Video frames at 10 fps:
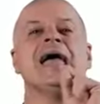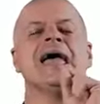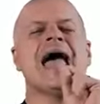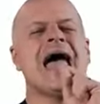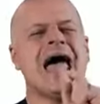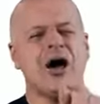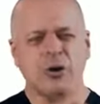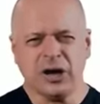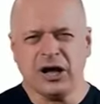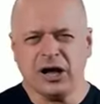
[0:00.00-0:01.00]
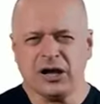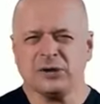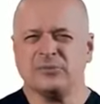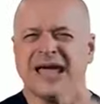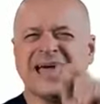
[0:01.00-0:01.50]
how
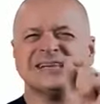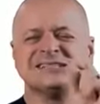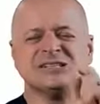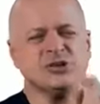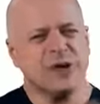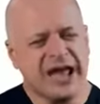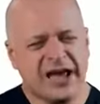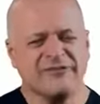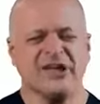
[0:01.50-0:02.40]
come, as you have